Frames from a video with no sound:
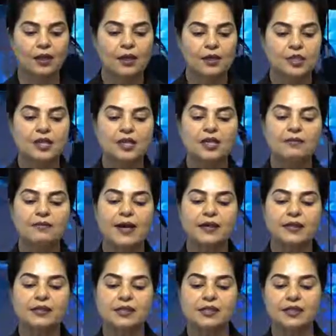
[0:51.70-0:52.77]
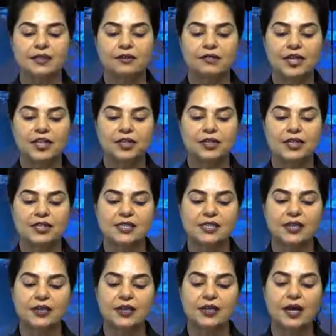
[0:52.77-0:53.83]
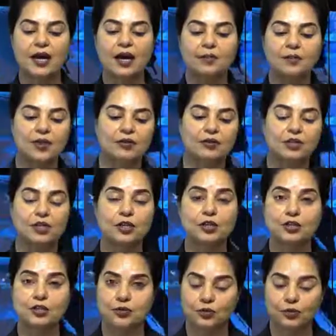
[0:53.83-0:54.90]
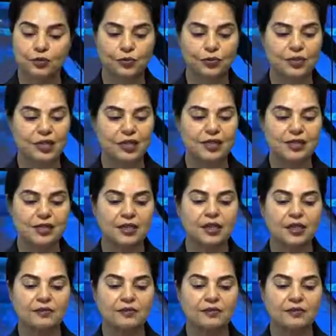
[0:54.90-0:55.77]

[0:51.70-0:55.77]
Turkey widens invasion as Syrian army returns to northeast.